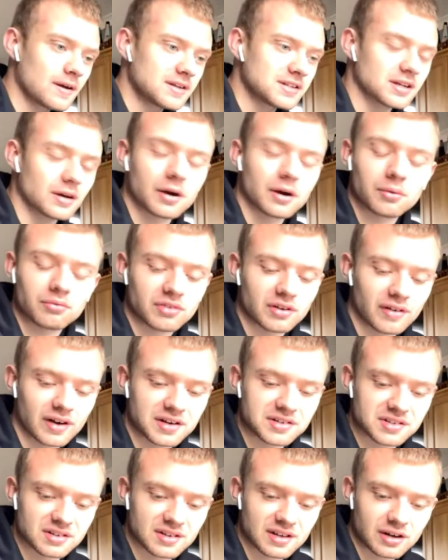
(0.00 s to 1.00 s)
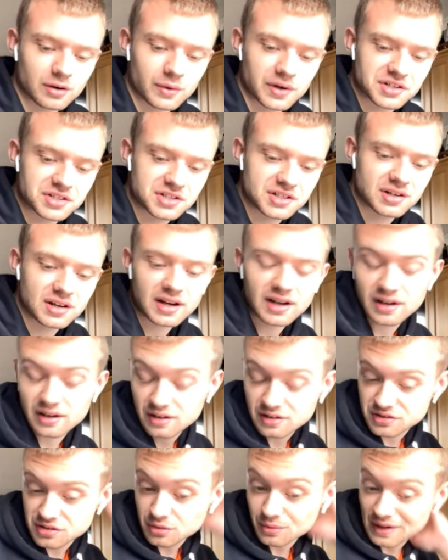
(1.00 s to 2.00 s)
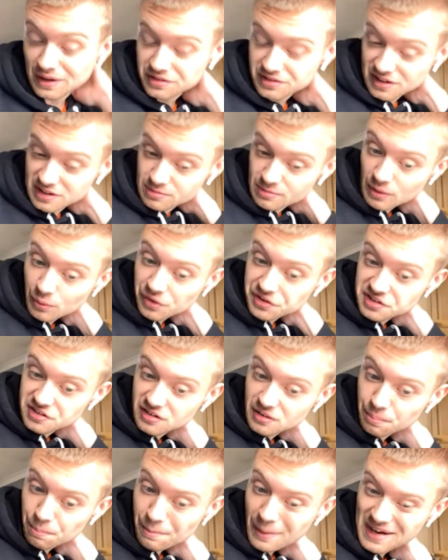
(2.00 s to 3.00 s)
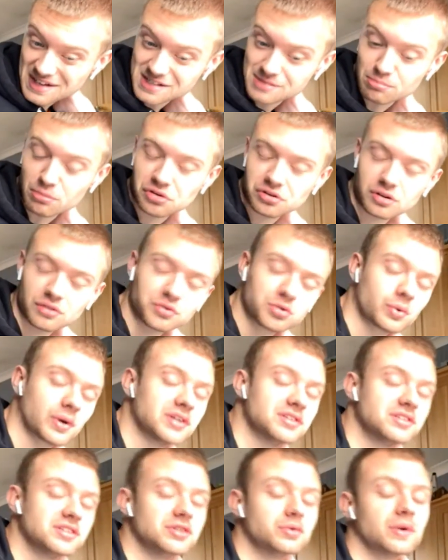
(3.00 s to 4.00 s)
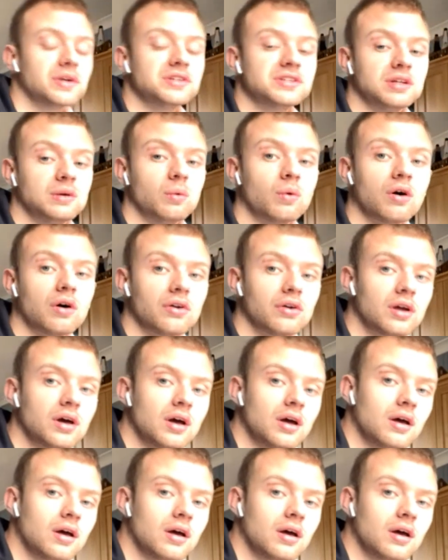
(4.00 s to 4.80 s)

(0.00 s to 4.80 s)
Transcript: So hopefully that answers that question. And someone else asked me, what's the best model of 2021?